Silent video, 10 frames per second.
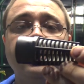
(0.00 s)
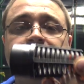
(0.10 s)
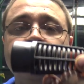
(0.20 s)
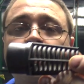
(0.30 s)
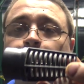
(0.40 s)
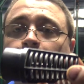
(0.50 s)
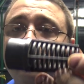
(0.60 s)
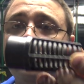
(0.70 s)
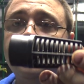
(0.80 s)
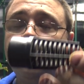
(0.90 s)
I think they work
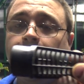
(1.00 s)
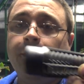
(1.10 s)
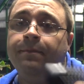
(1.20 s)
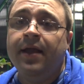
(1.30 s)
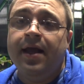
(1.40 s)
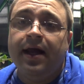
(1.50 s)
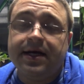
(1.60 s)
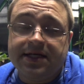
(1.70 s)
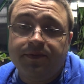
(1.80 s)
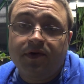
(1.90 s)
really well,
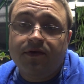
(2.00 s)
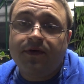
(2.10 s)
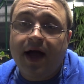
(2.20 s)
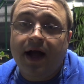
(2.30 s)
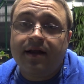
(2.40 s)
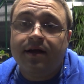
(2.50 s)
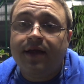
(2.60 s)
except for the fact